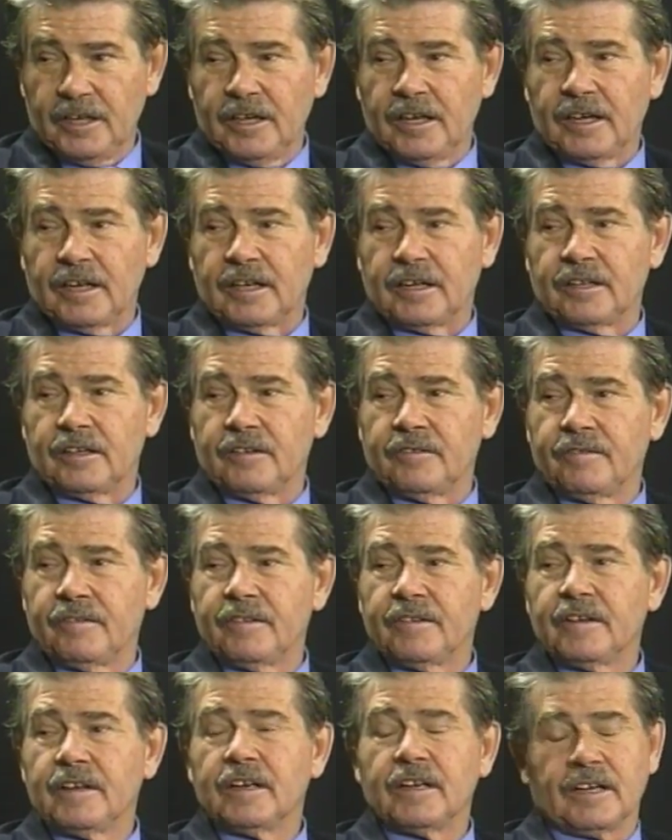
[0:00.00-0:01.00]
I remember
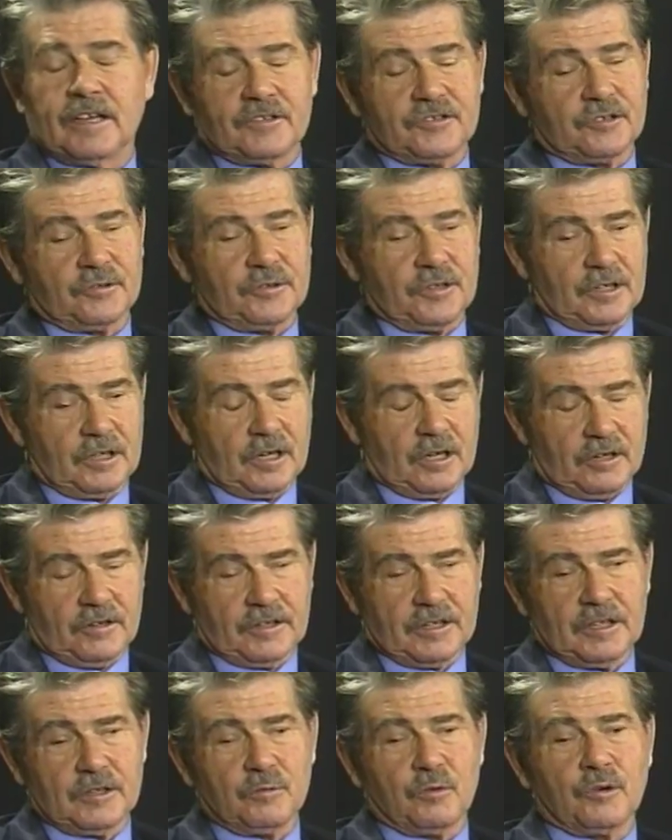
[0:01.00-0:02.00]
that. And so Neil
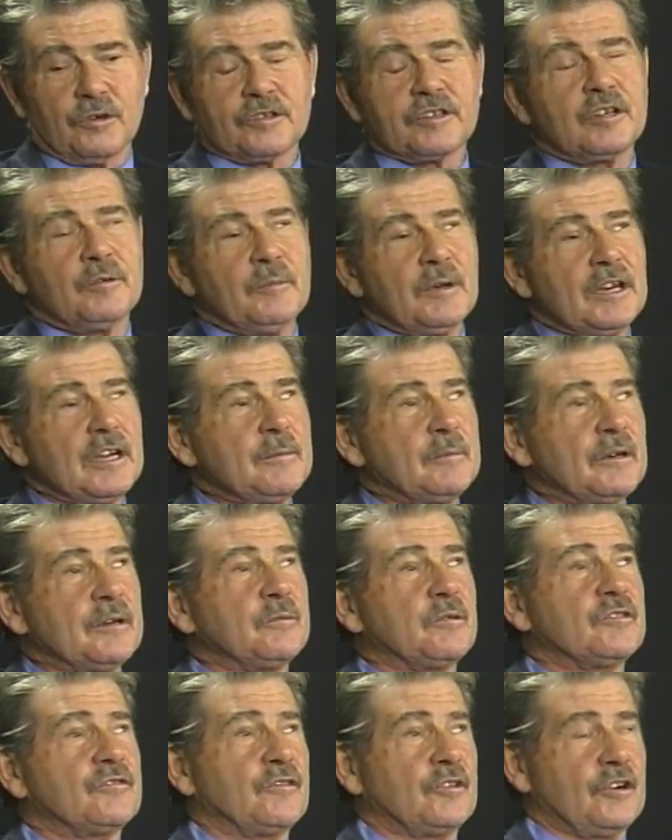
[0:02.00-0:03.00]
Hartigan, the ward committeeman,
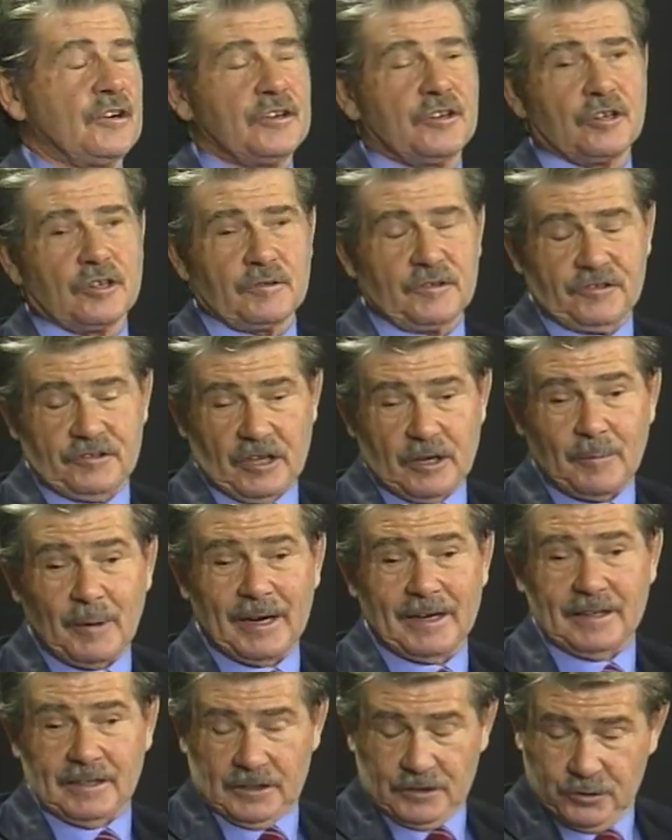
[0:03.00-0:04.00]
was very nervous they
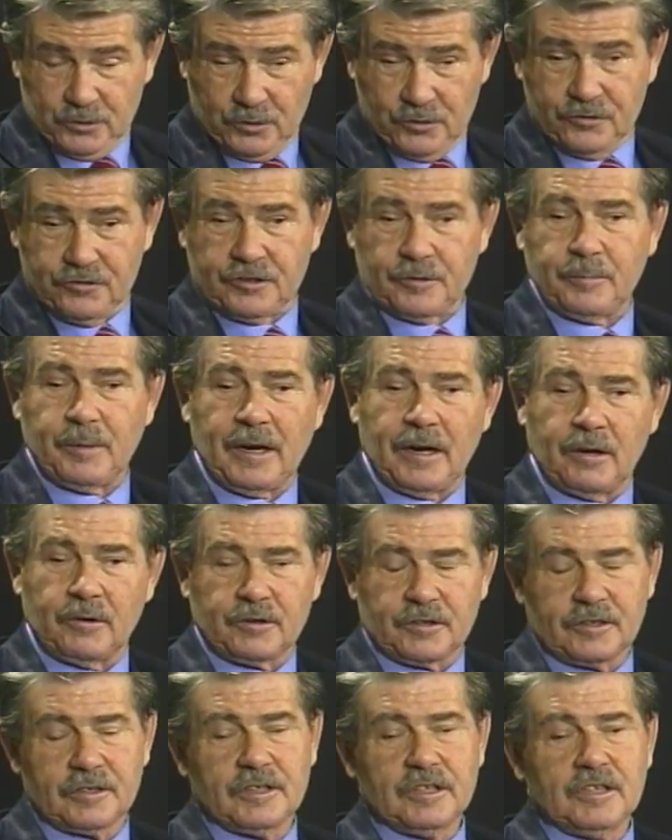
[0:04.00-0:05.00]
might lose the
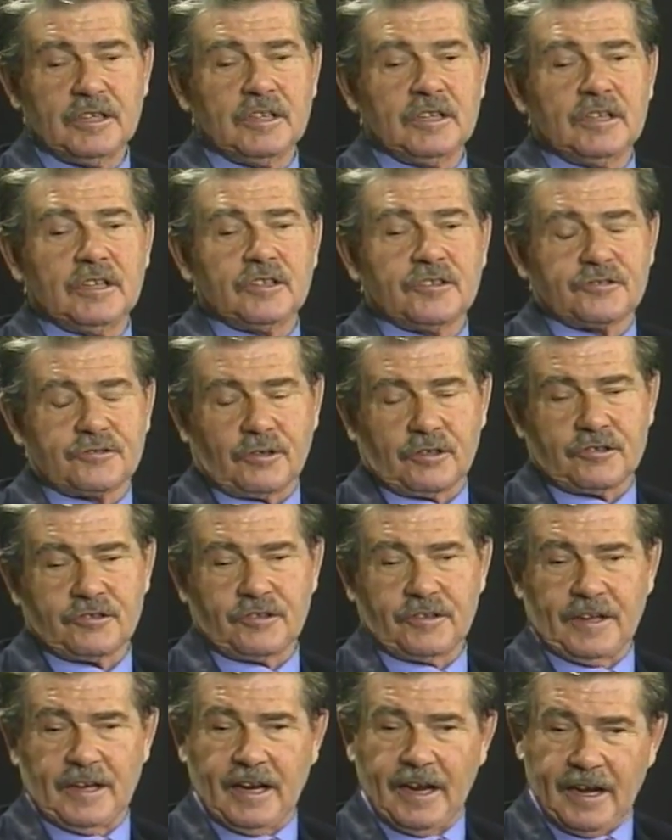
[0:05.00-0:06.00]
power
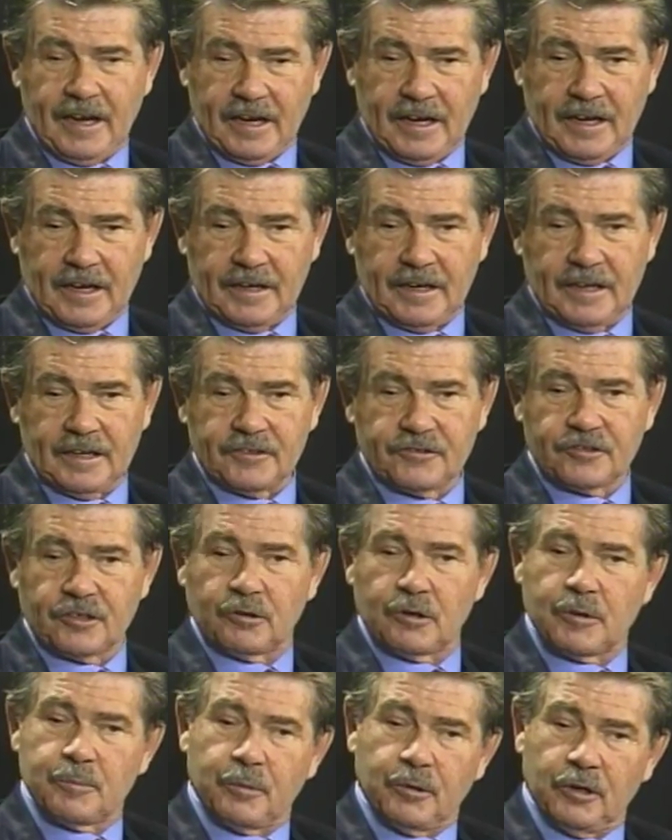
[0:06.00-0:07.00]
structure they had, and
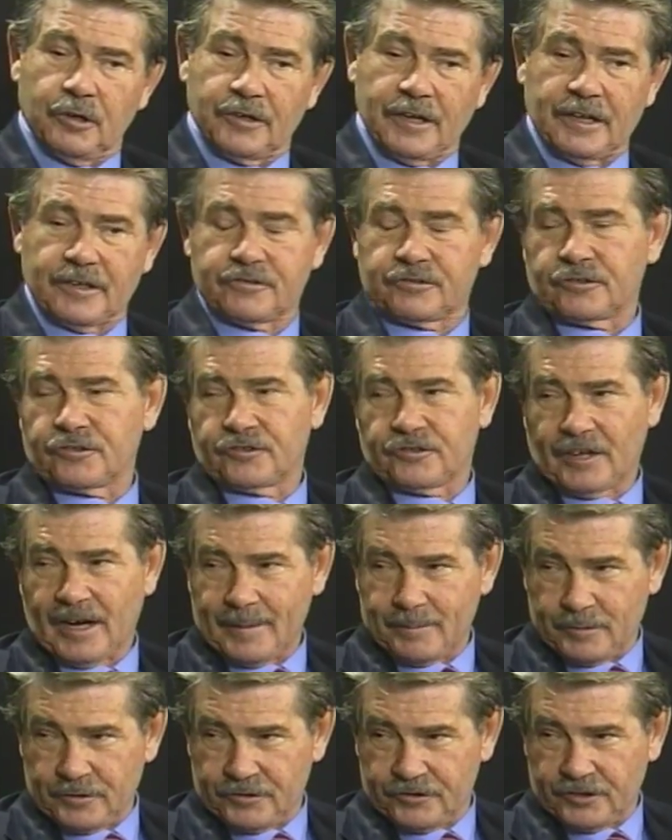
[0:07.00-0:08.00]
so he pulled Esther
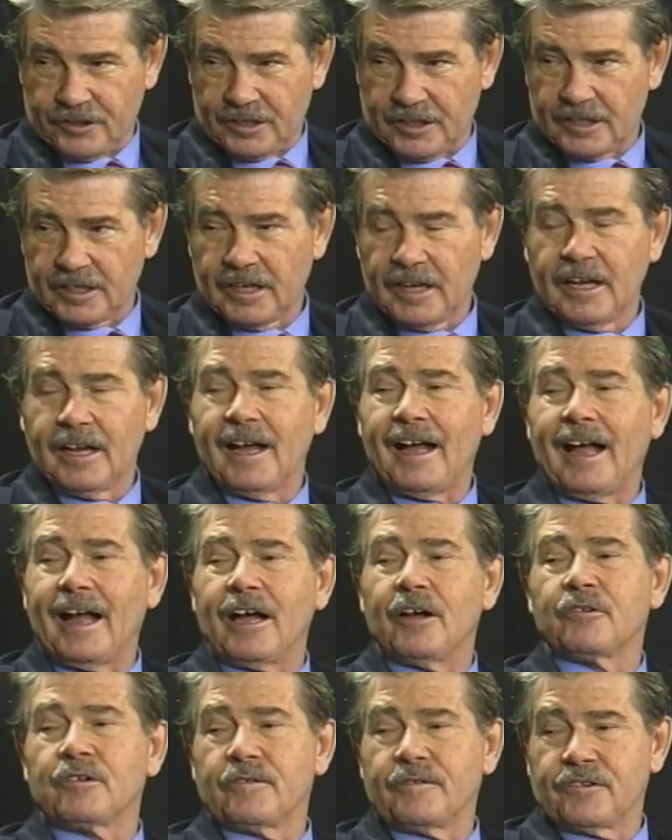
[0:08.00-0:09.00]
Saperstein
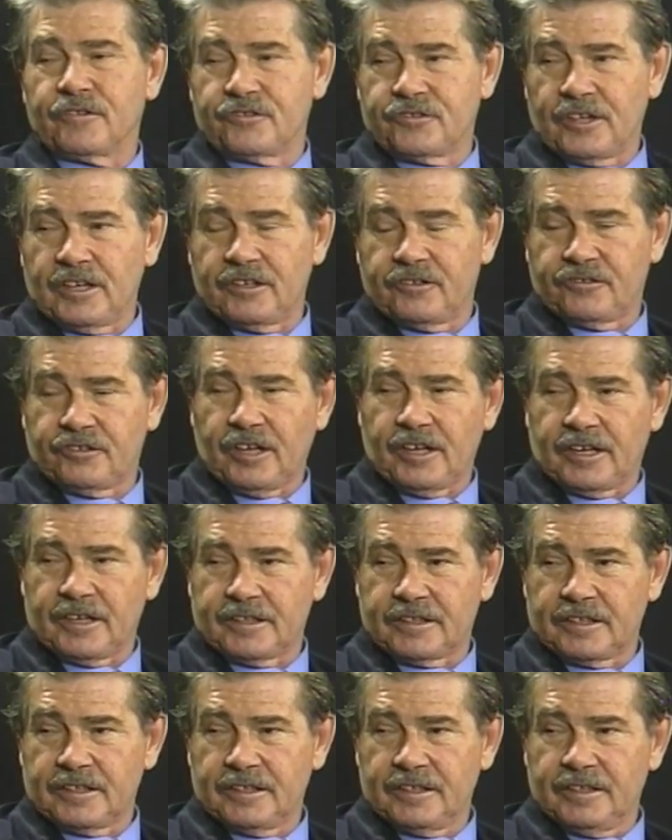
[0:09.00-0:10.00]
out of the state
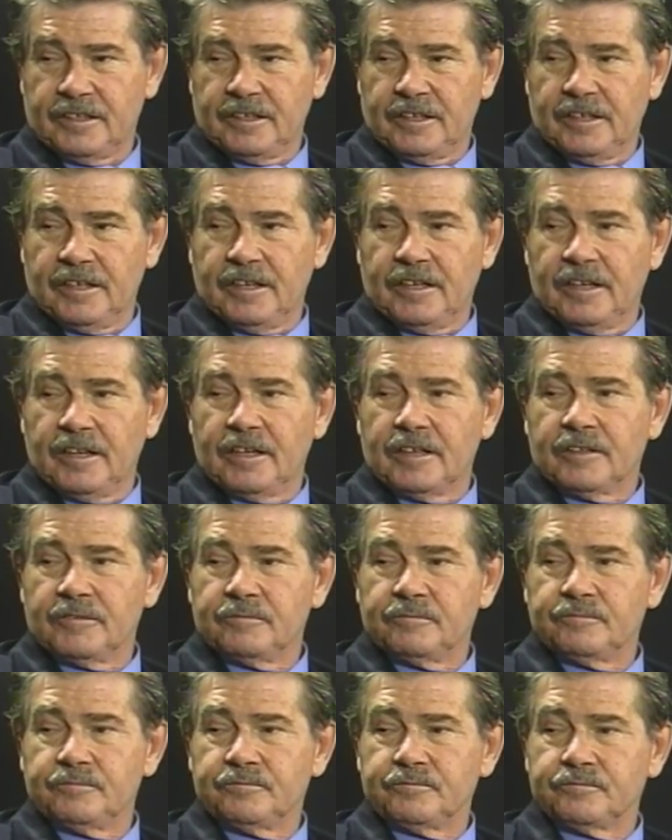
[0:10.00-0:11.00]
senate. Who
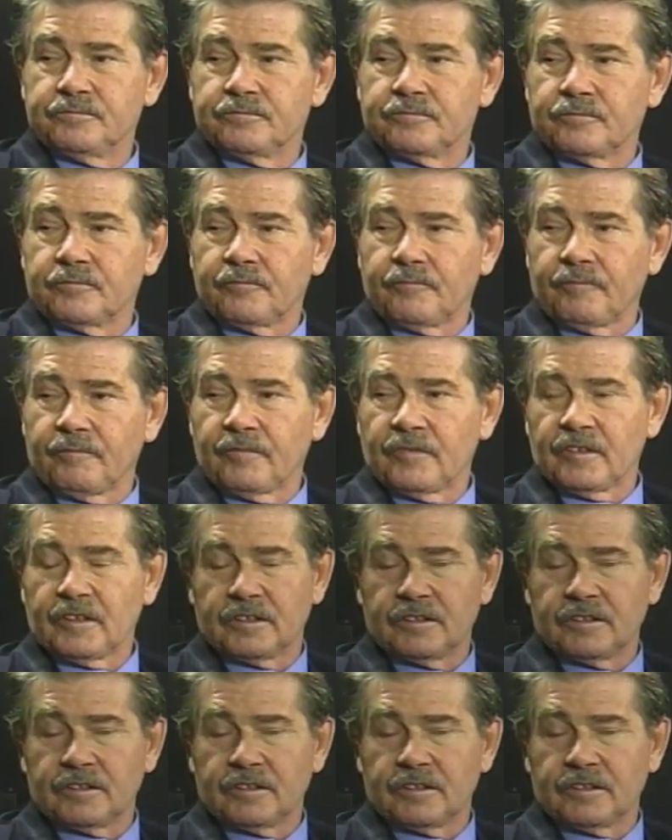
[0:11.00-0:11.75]
was the committeeman at the time?